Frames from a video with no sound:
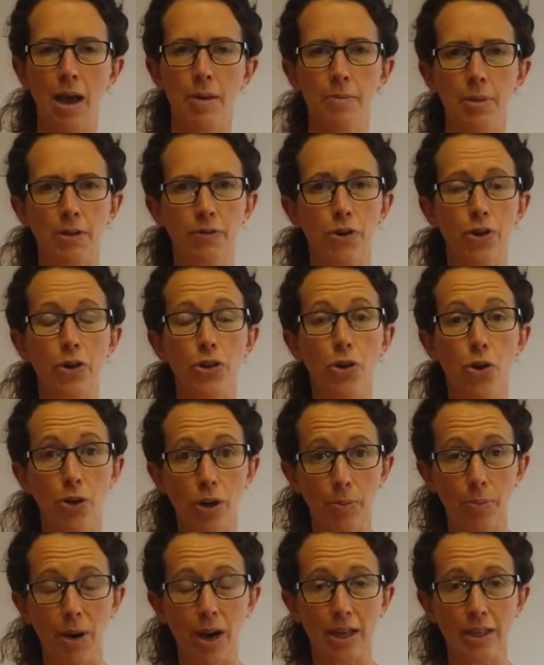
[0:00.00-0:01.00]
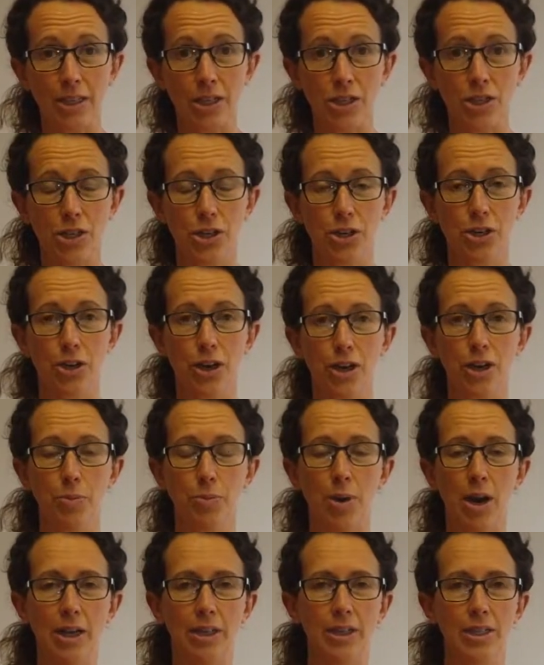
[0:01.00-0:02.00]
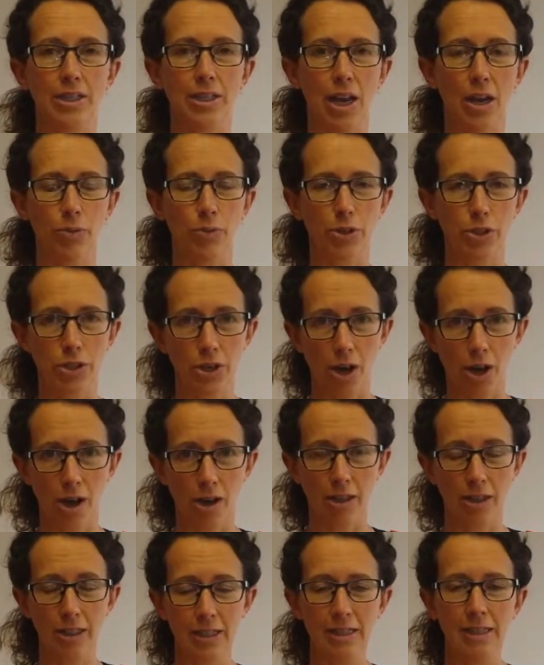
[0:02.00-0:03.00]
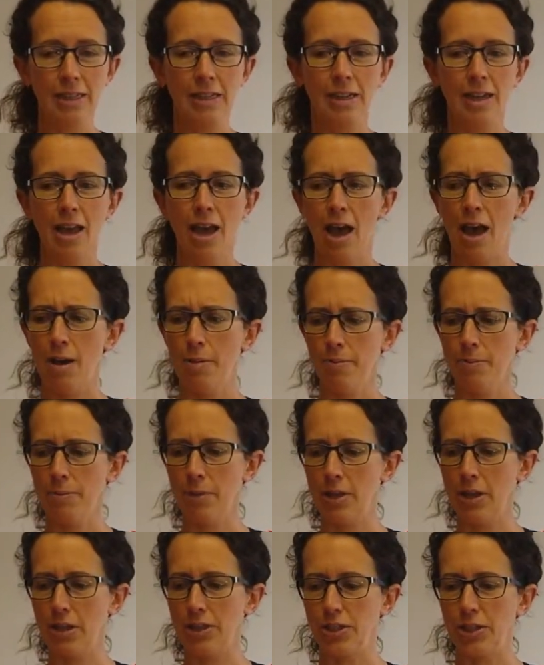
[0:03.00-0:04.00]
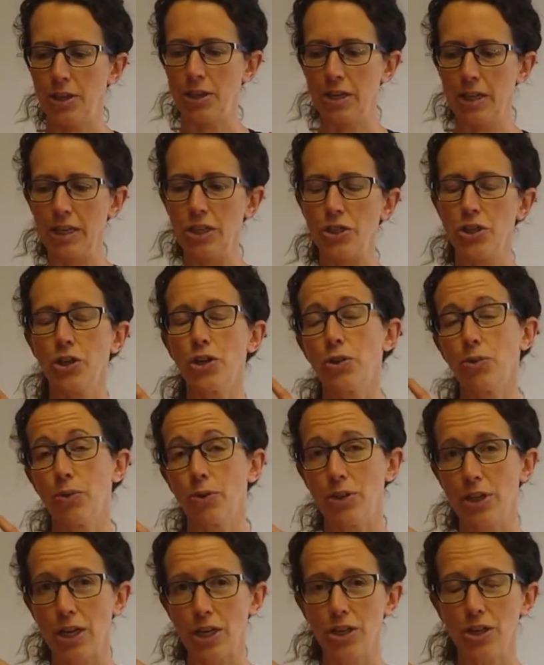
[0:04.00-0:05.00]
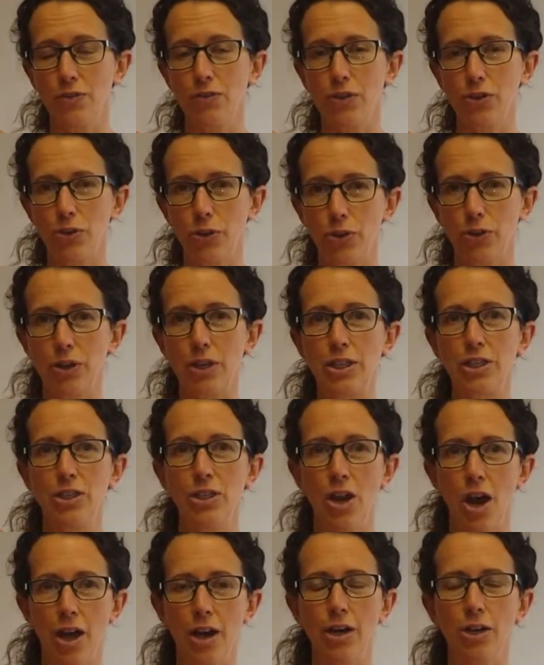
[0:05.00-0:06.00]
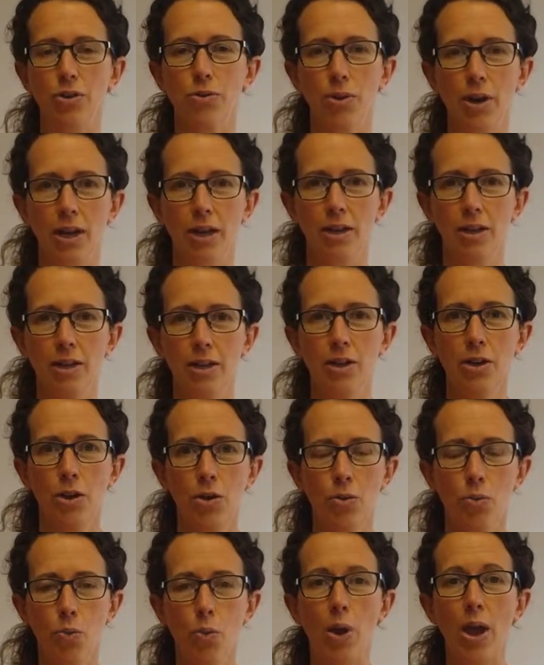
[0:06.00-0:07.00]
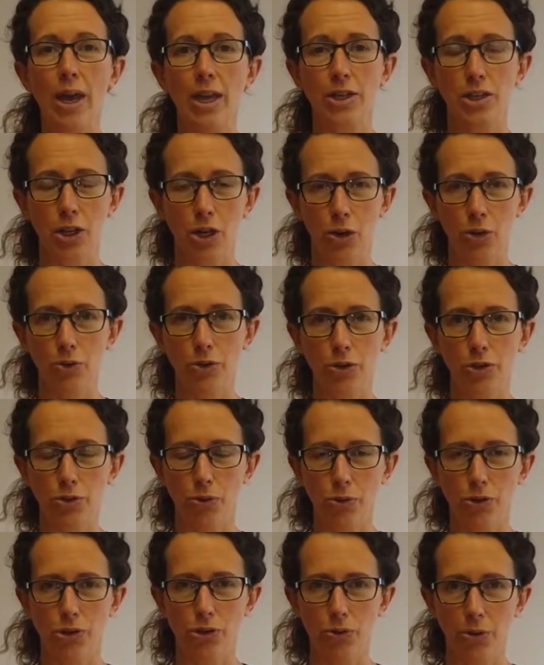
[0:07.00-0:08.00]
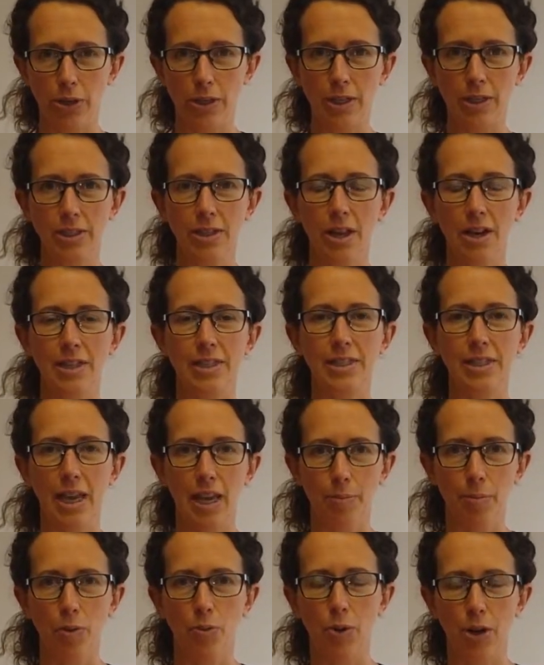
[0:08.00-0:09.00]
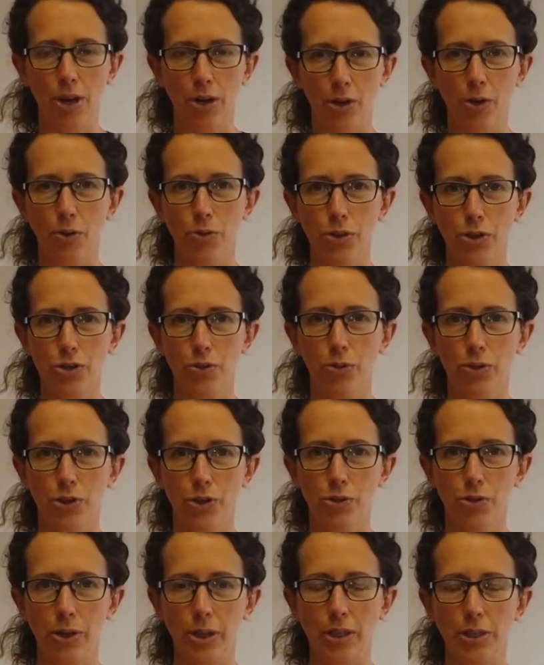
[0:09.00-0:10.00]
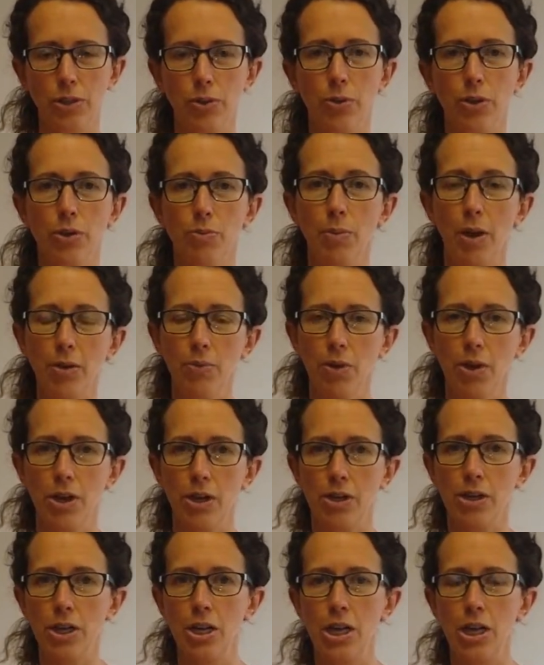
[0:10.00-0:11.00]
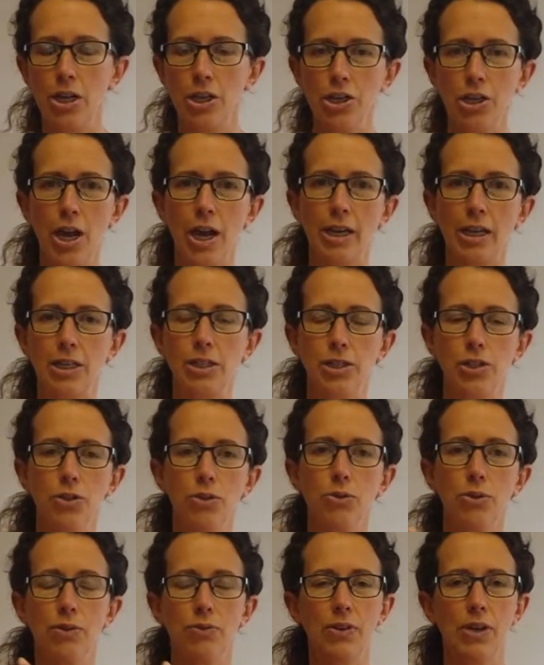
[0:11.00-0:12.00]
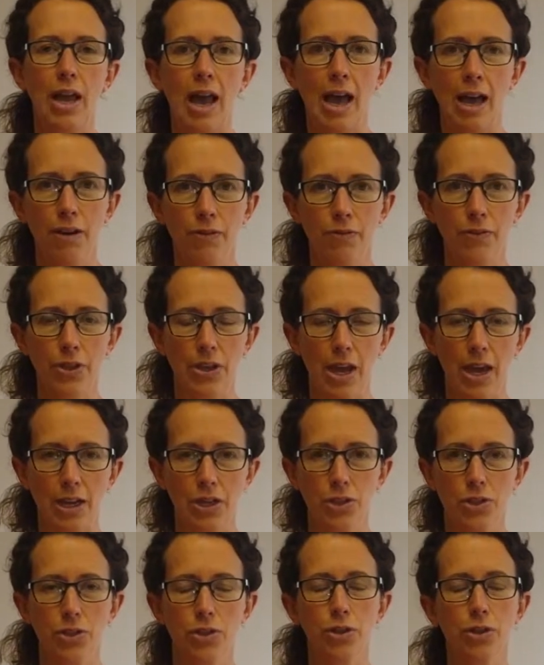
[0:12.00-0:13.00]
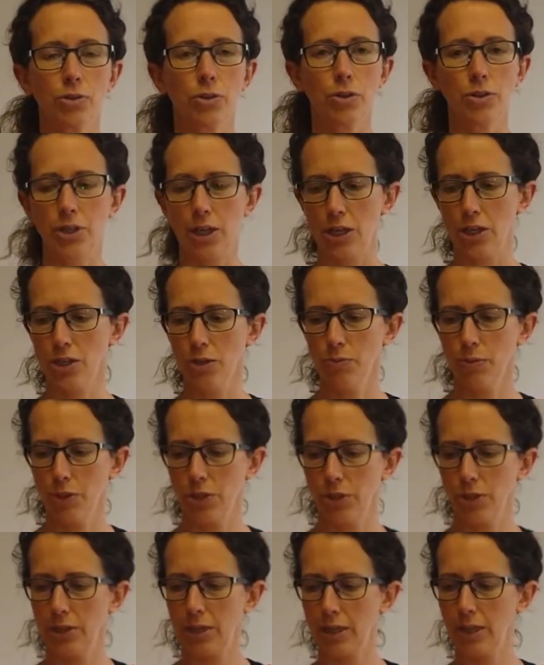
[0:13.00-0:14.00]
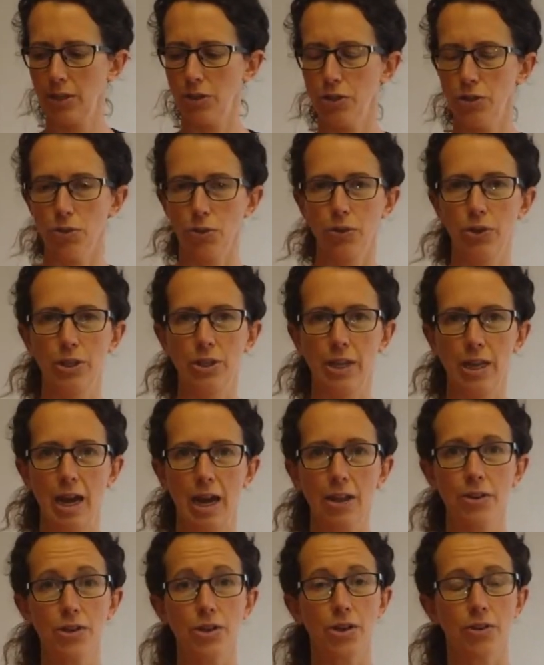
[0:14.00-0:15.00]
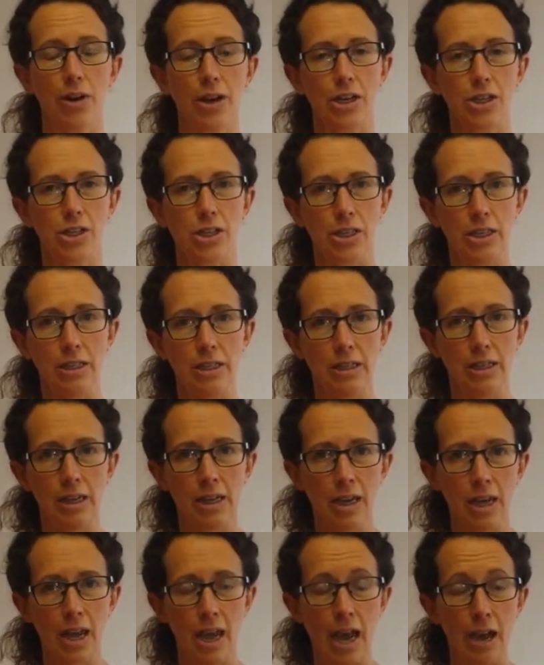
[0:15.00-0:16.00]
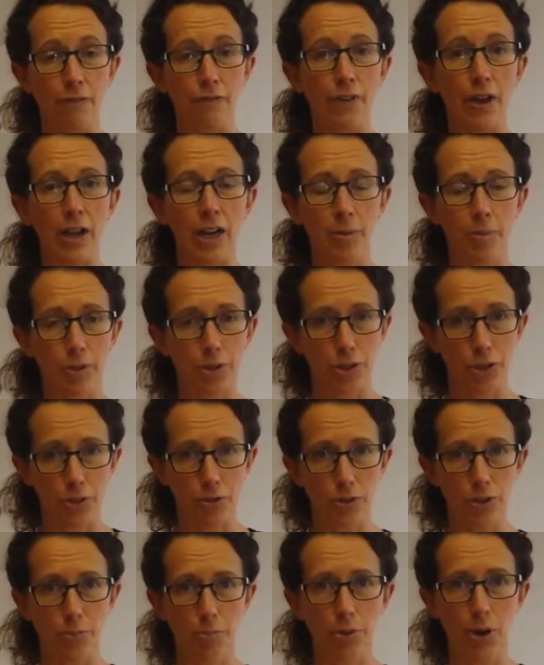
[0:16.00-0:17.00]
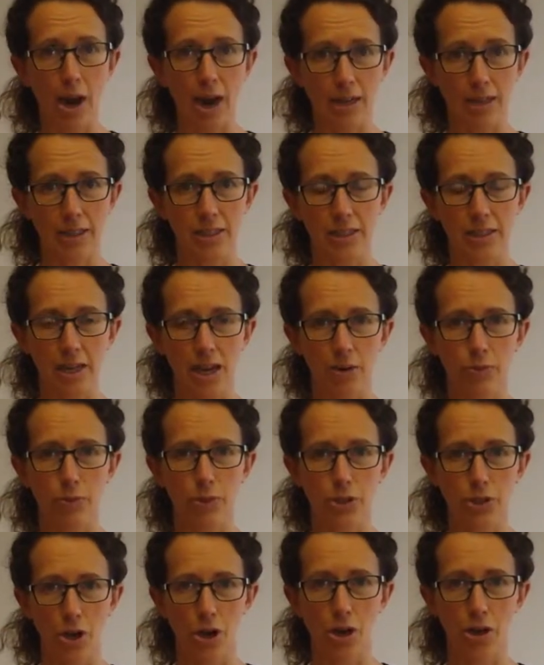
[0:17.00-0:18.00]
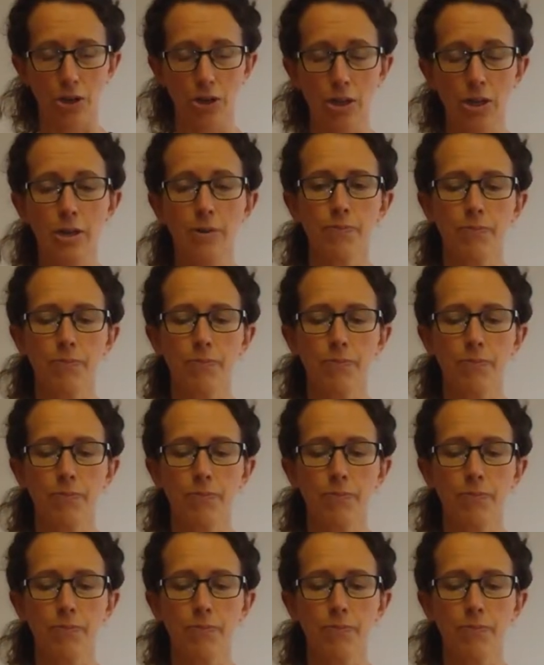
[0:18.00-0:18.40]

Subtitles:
If you're a yoga practitioner and you practice downward dog, its internal rotation of the shoulder is not a great way to load the shoulder joint. It's not a stable way to load the shoulder joint. So what you might want to check is, do you even have the external rotation, which is taking the shoulder in the other direction, available to you to practice downward dog?